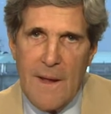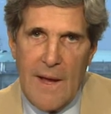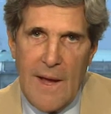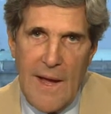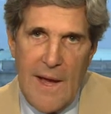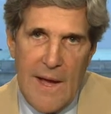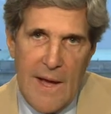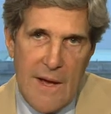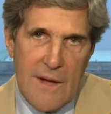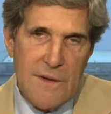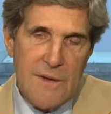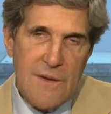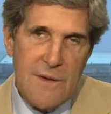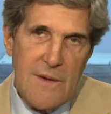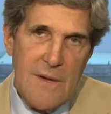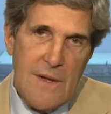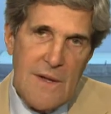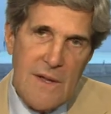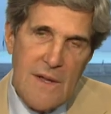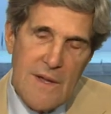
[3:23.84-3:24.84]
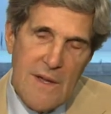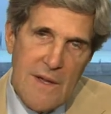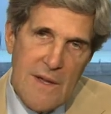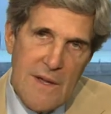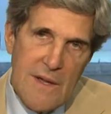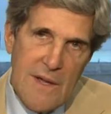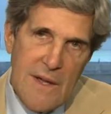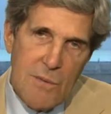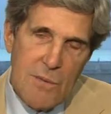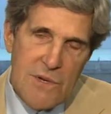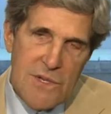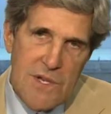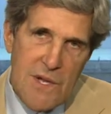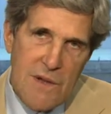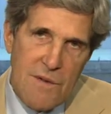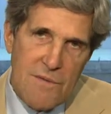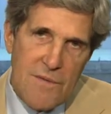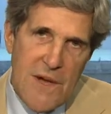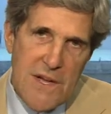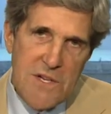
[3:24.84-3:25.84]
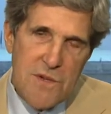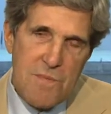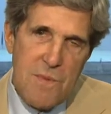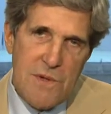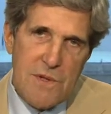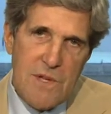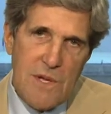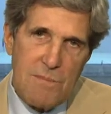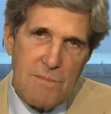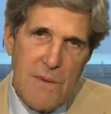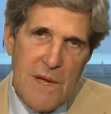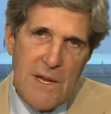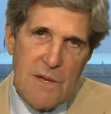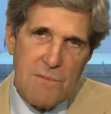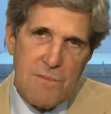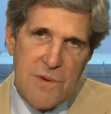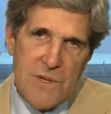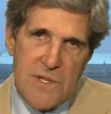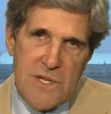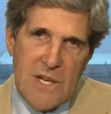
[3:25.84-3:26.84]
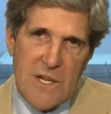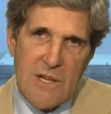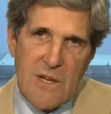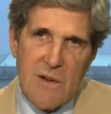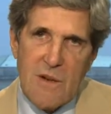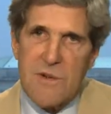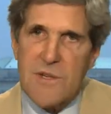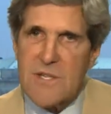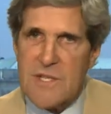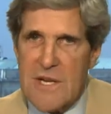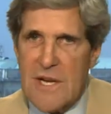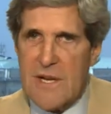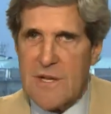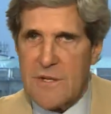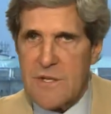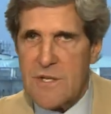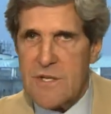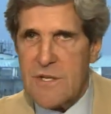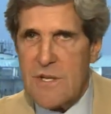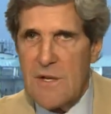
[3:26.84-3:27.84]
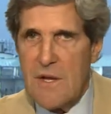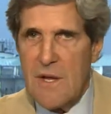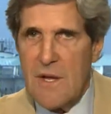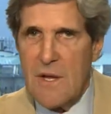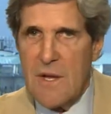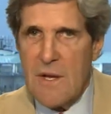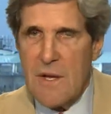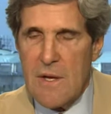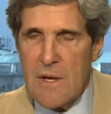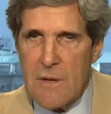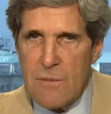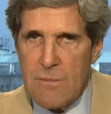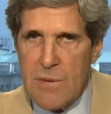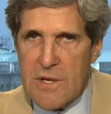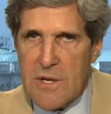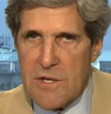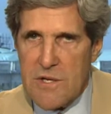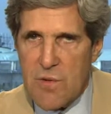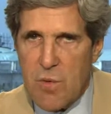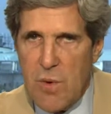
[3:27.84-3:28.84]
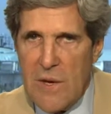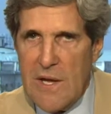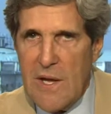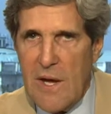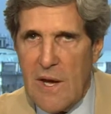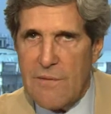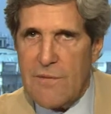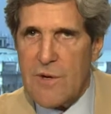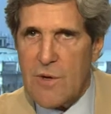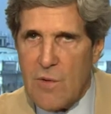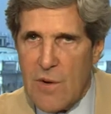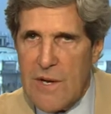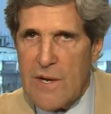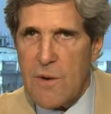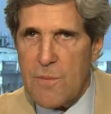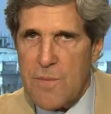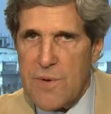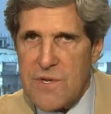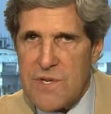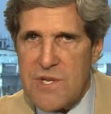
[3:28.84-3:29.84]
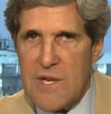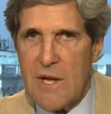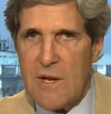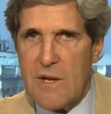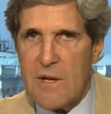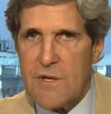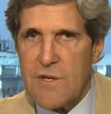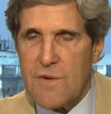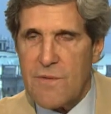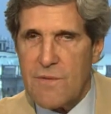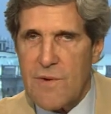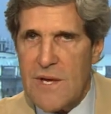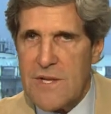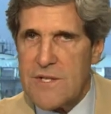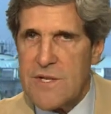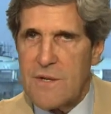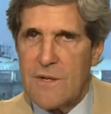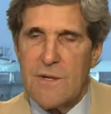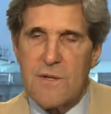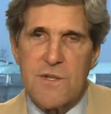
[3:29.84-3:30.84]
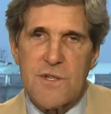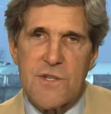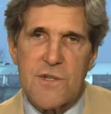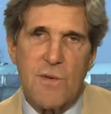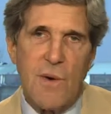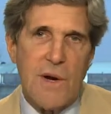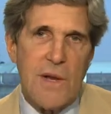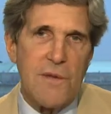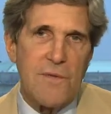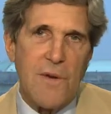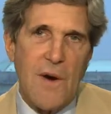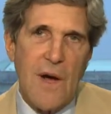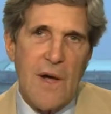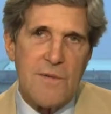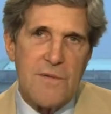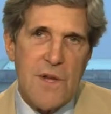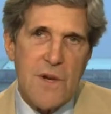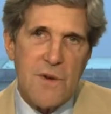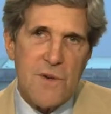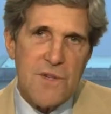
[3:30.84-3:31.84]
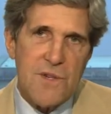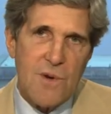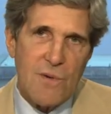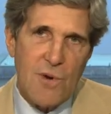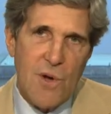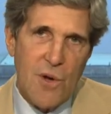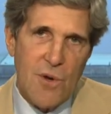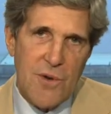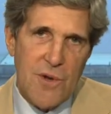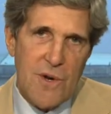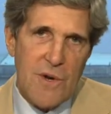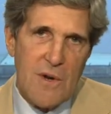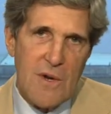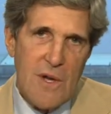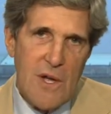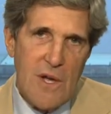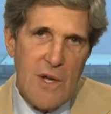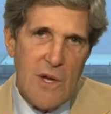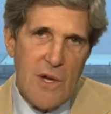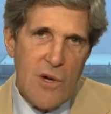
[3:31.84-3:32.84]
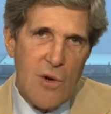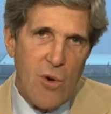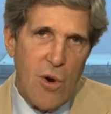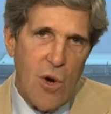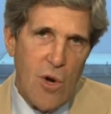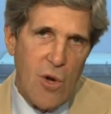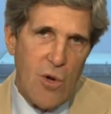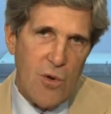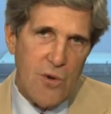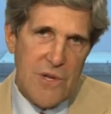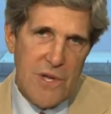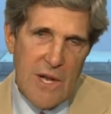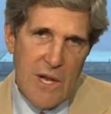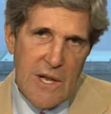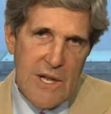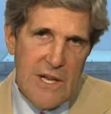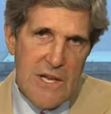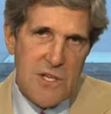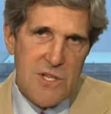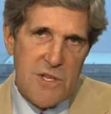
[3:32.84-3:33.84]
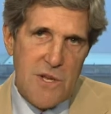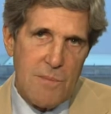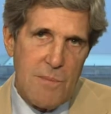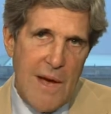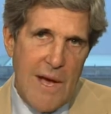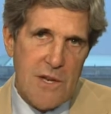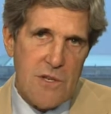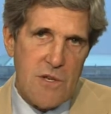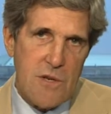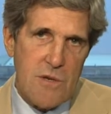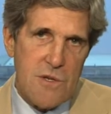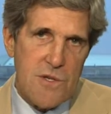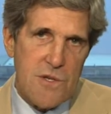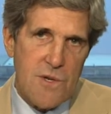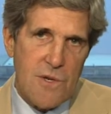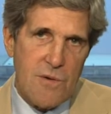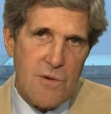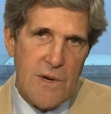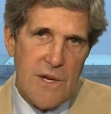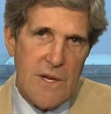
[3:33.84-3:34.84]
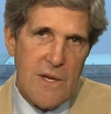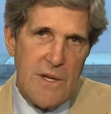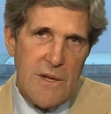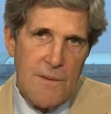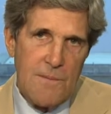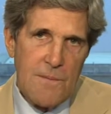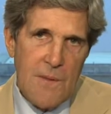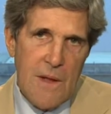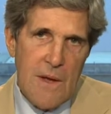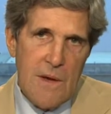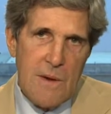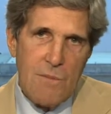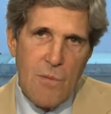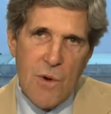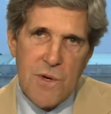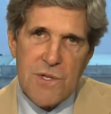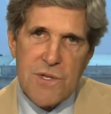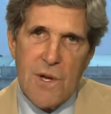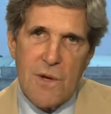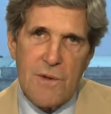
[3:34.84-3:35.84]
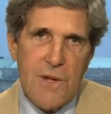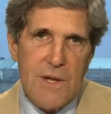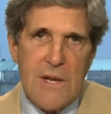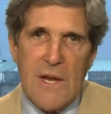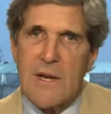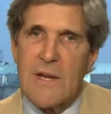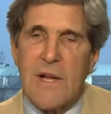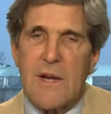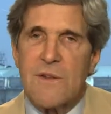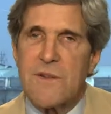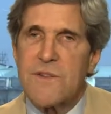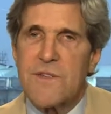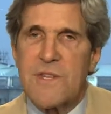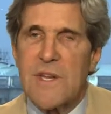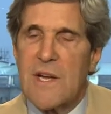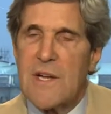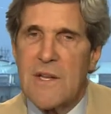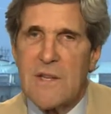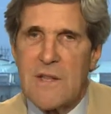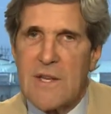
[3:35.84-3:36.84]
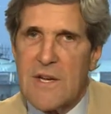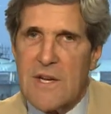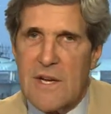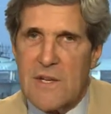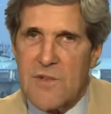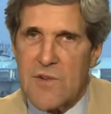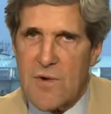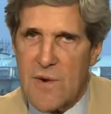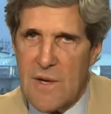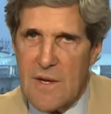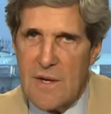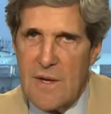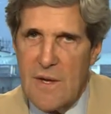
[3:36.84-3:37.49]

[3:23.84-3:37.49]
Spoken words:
And it was an investment that made particular sense because we have a greater percentage of residents 25 years or older who hold at least a bachelor's degree, more so than any other state in the country.